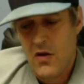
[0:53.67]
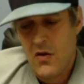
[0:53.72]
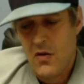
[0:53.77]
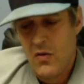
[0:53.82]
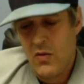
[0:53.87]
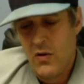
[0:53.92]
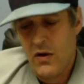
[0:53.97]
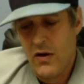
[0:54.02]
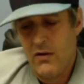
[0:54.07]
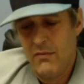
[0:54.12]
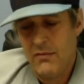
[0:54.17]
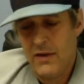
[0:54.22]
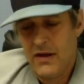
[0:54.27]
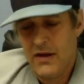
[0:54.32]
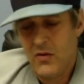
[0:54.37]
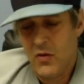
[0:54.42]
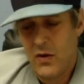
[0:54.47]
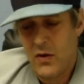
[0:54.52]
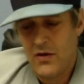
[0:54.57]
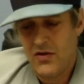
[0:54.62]
where my
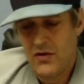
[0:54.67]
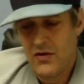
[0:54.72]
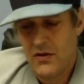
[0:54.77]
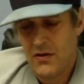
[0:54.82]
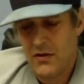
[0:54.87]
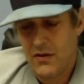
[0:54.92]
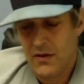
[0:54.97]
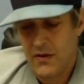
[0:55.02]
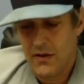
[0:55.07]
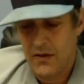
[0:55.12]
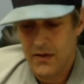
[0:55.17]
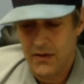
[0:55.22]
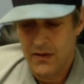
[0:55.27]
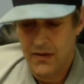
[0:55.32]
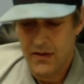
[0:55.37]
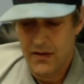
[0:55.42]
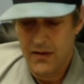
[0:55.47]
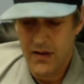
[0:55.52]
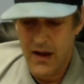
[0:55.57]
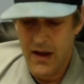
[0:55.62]
question
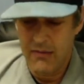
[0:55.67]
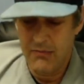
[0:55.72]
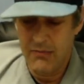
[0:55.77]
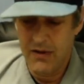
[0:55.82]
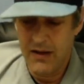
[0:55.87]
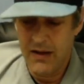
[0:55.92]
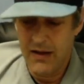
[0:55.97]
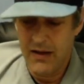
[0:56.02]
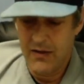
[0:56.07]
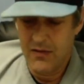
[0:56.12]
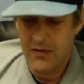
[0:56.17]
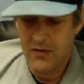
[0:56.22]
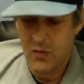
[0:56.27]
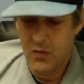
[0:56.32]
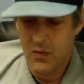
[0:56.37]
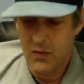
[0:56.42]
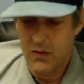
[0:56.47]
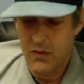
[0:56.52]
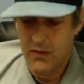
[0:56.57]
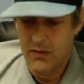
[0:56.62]
that I'm leading
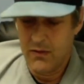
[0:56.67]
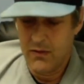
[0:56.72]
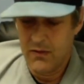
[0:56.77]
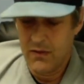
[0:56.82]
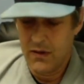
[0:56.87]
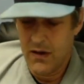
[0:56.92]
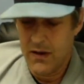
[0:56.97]
toward is,